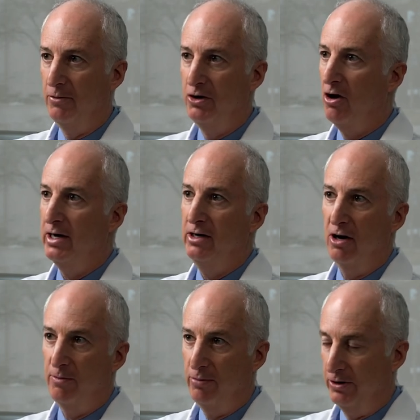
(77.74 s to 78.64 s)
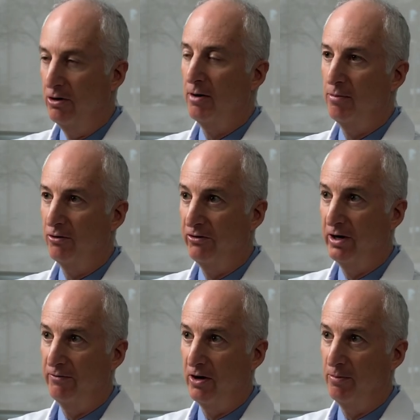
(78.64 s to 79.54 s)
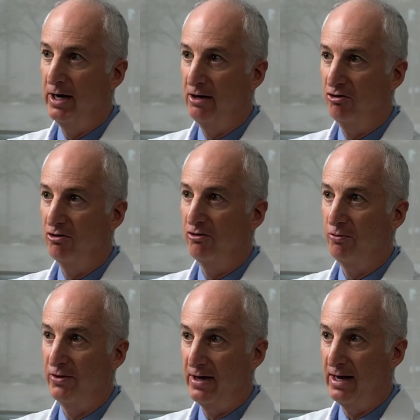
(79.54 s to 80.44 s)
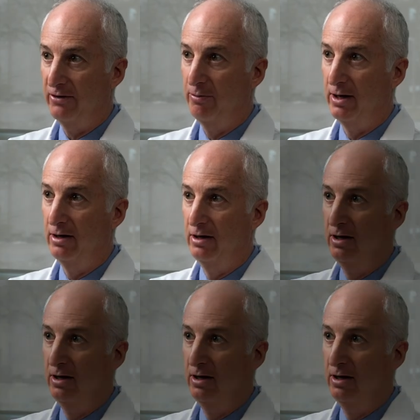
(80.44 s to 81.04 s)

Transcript: 99.9% uh, of our patients with asthma.